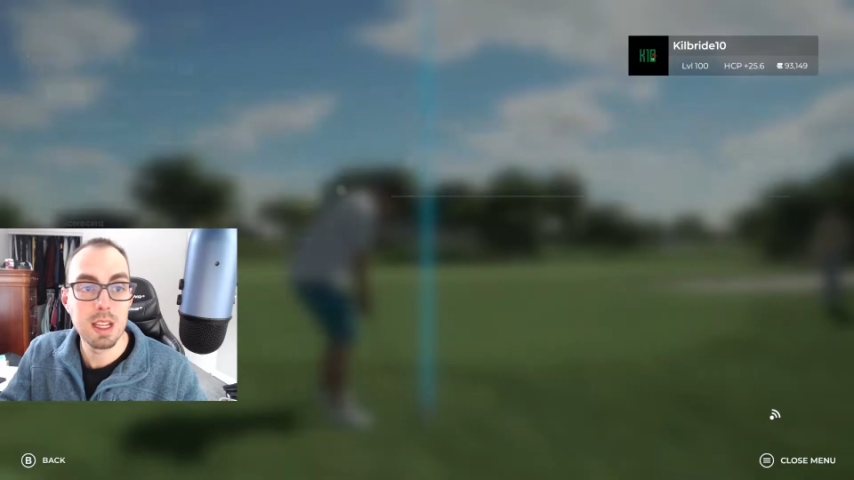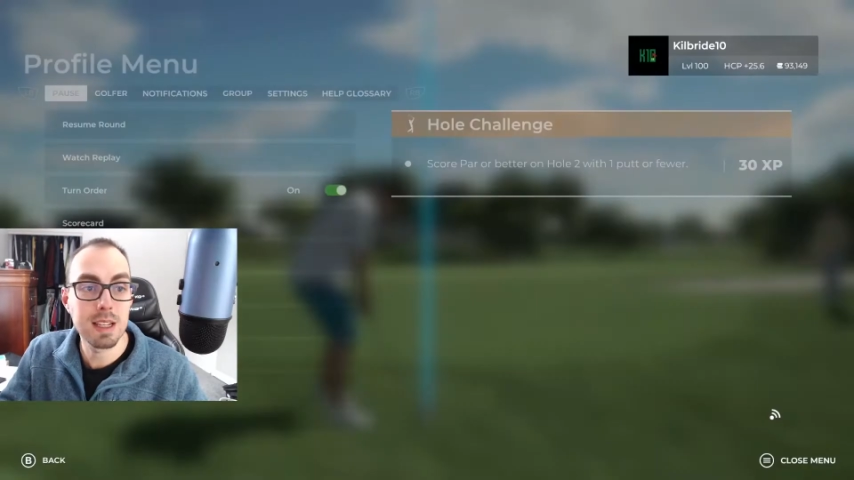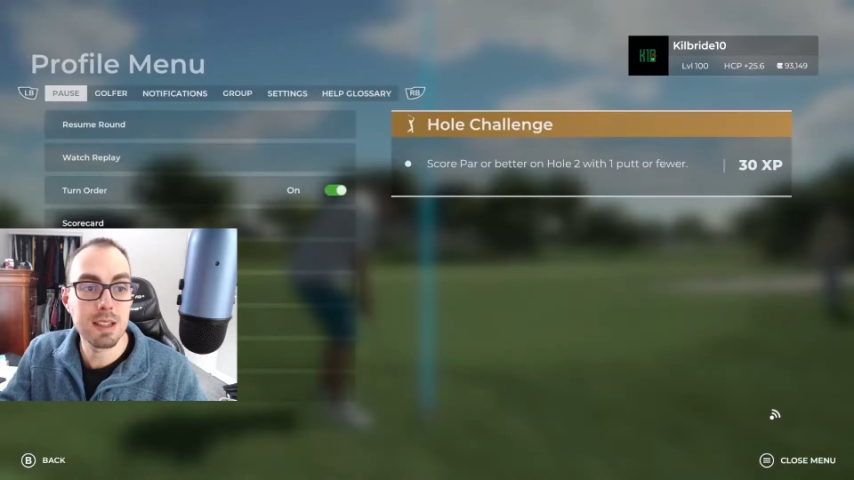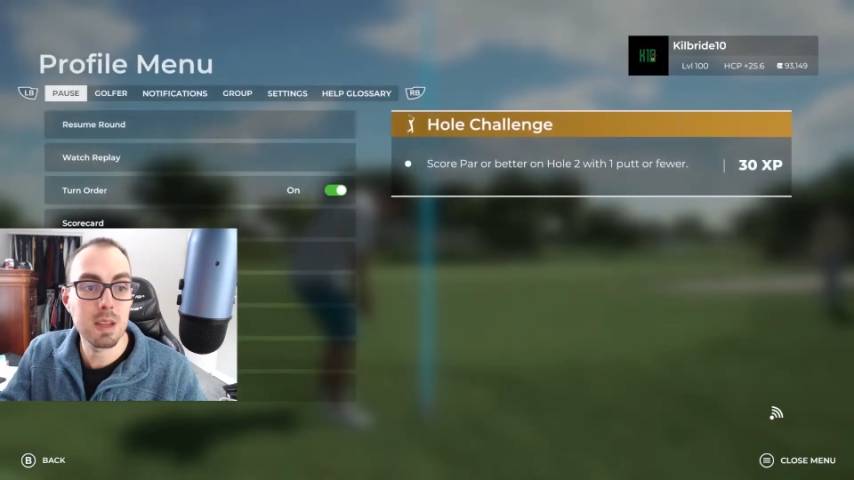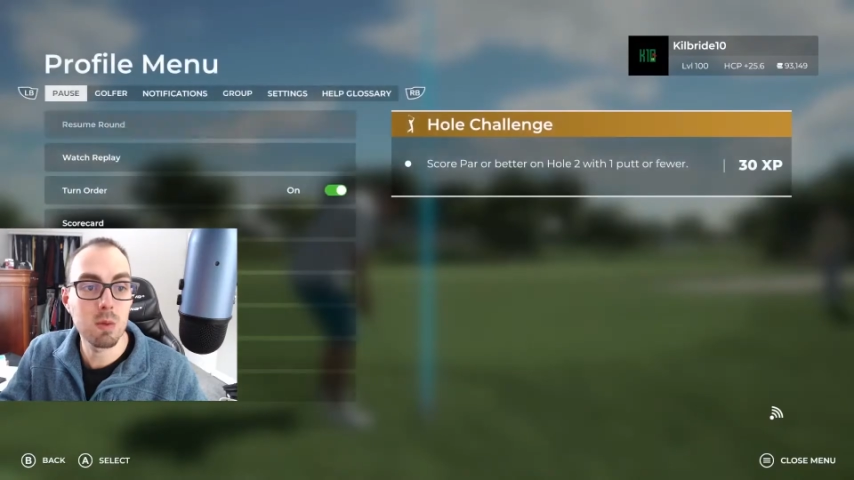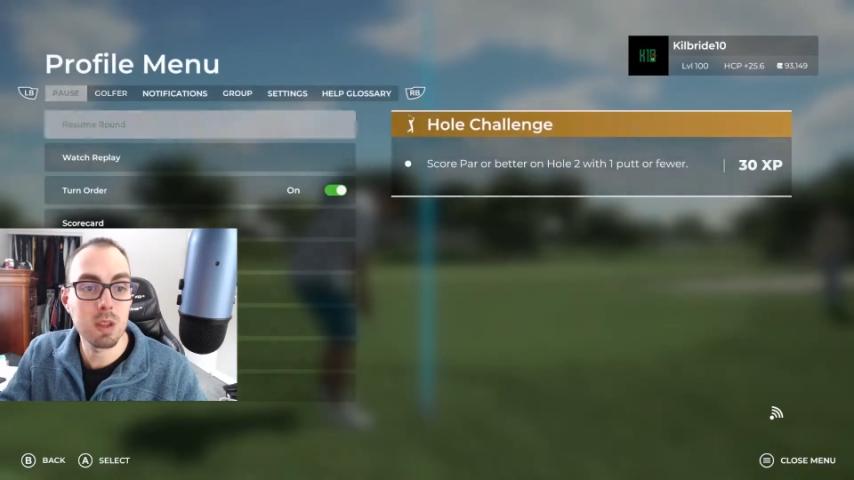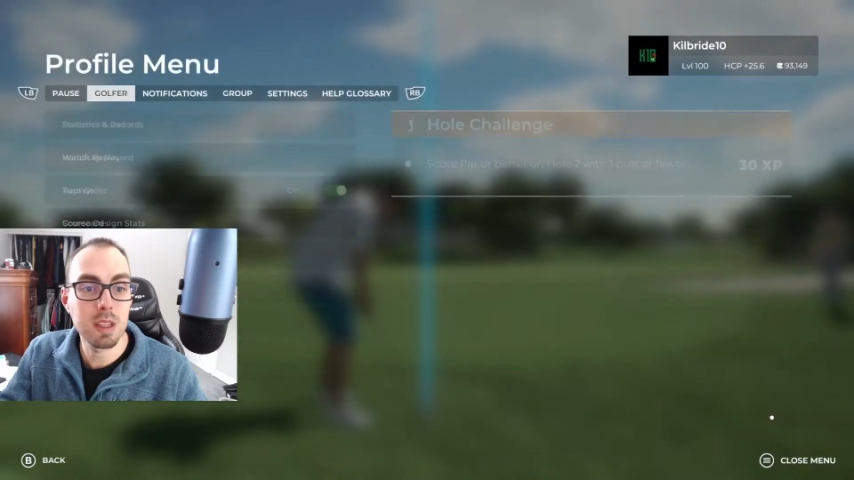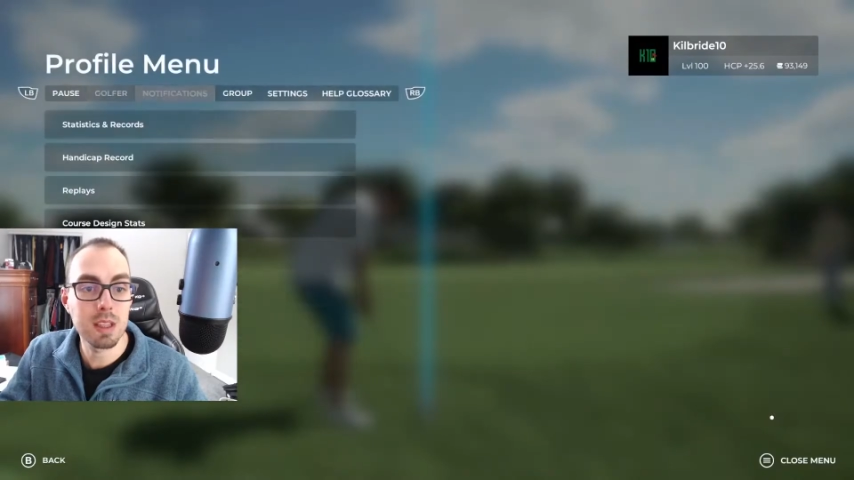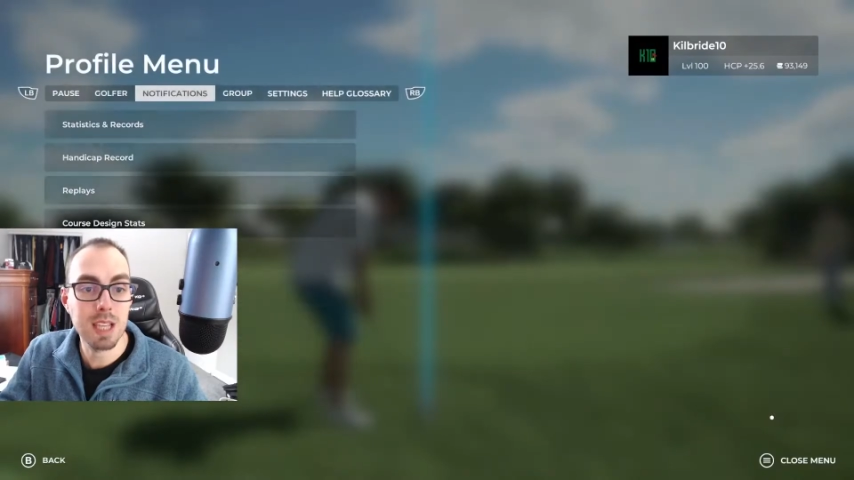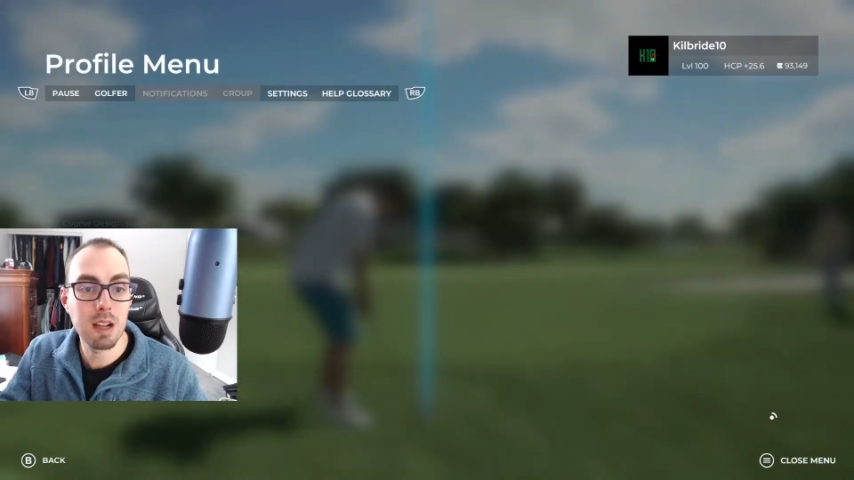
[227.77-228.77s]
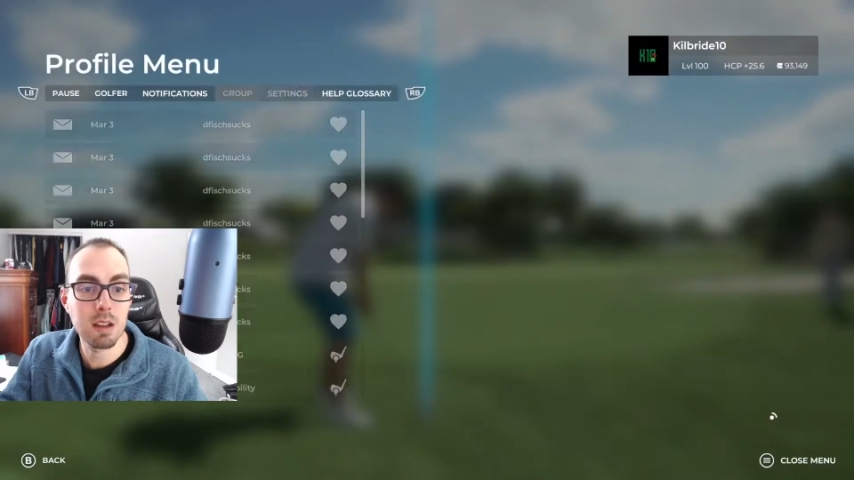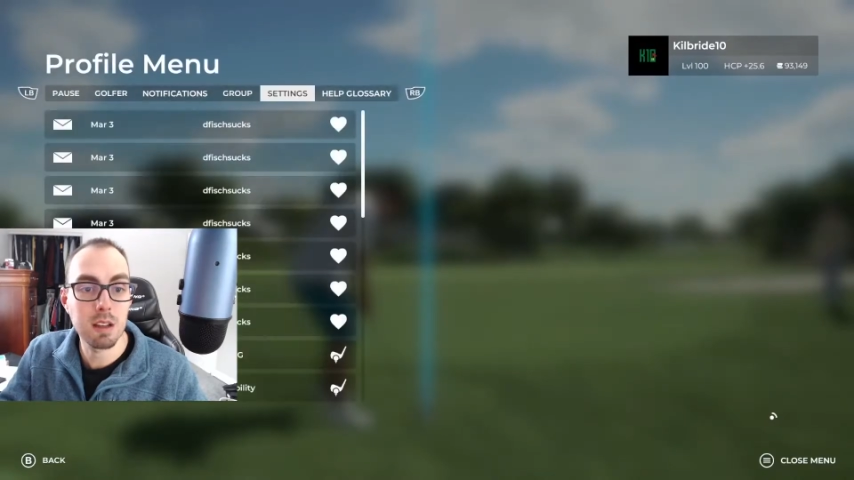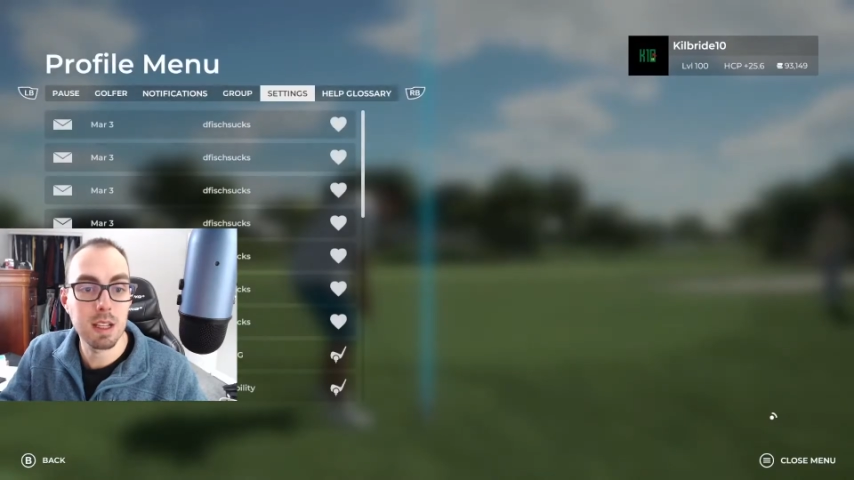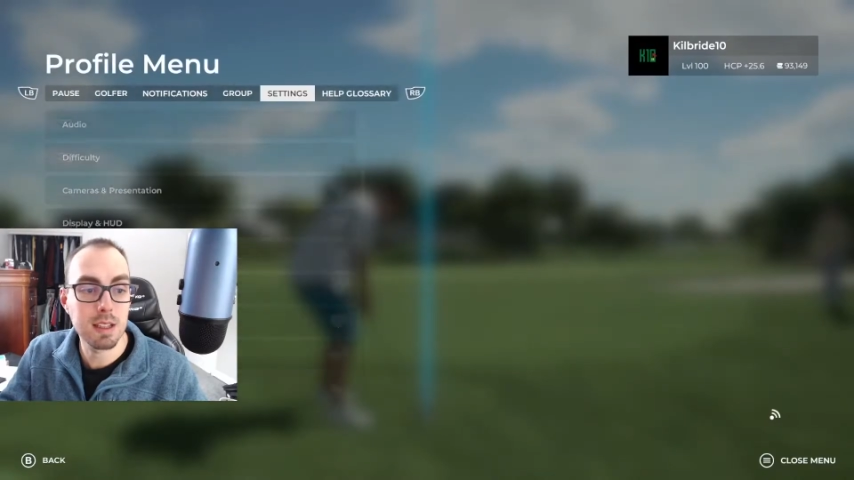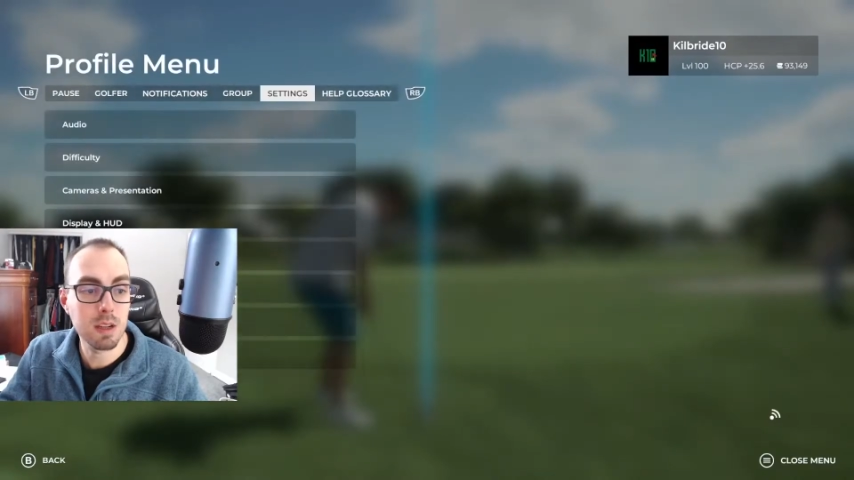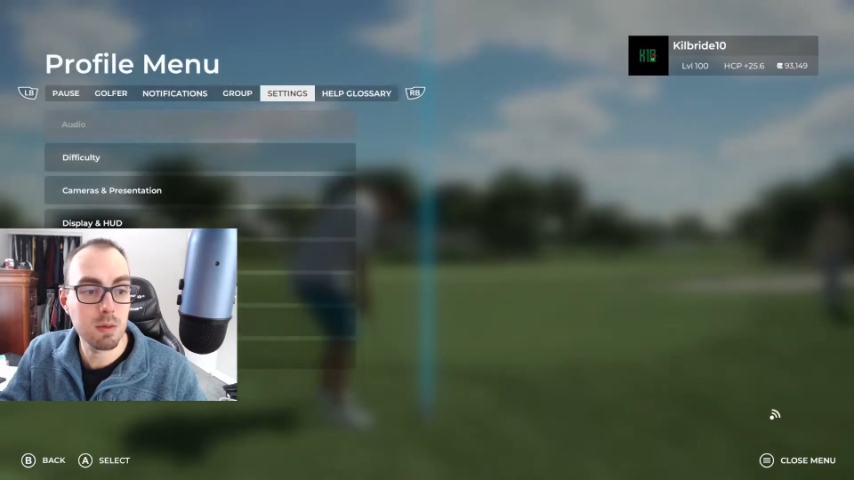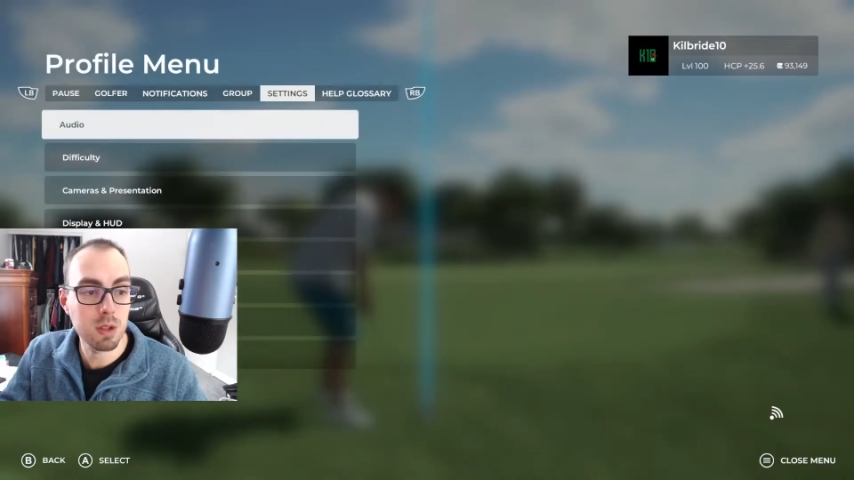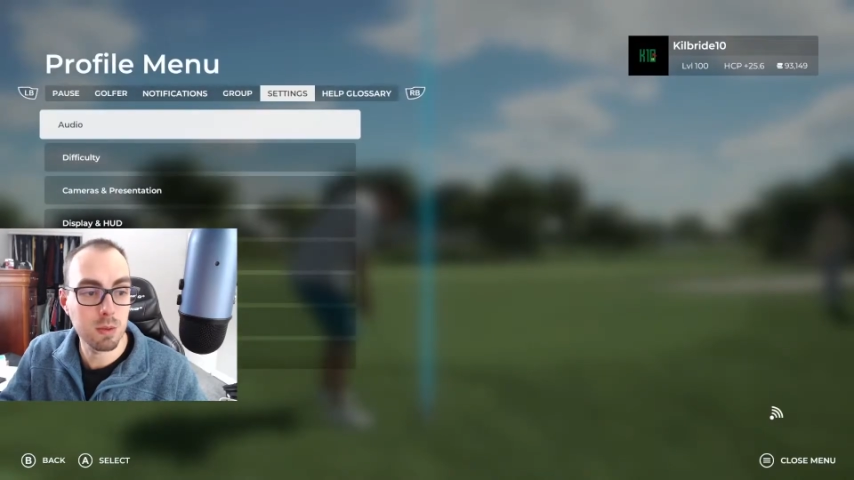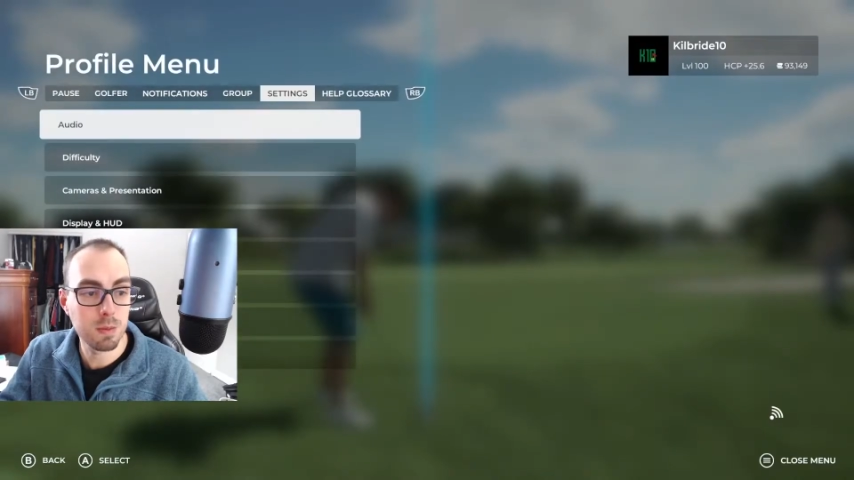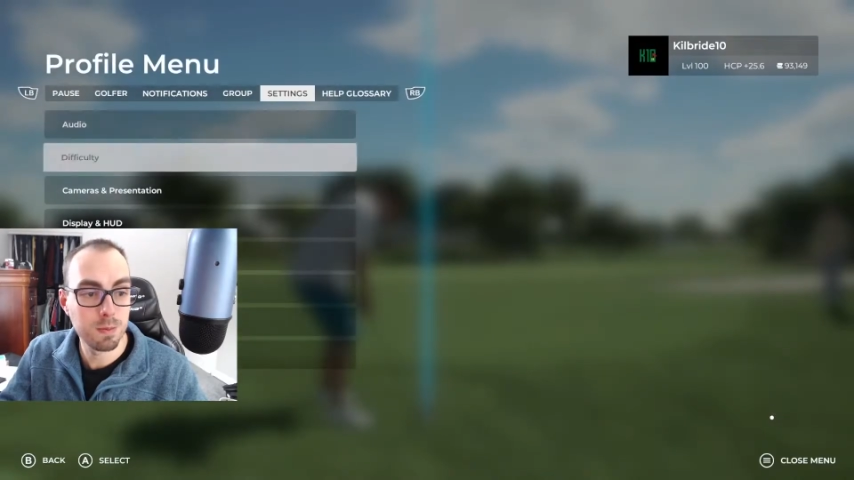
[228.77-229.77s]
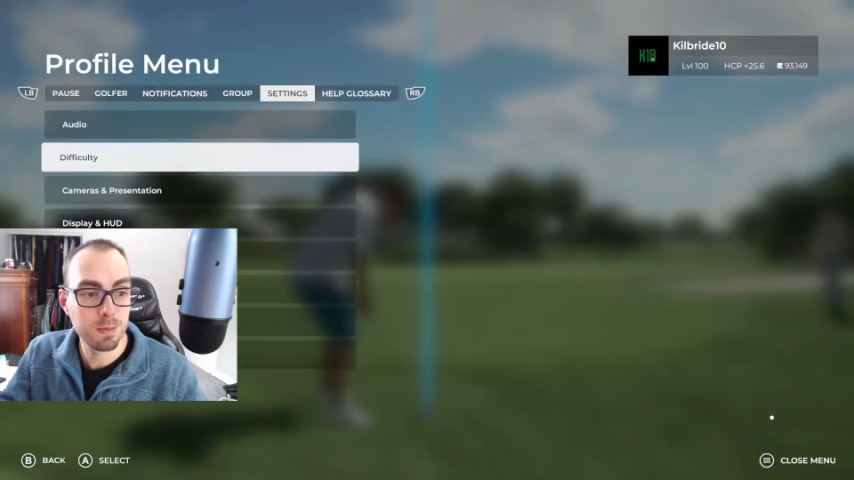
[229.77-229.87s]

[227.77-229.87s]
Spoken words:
and see what this calculates out to.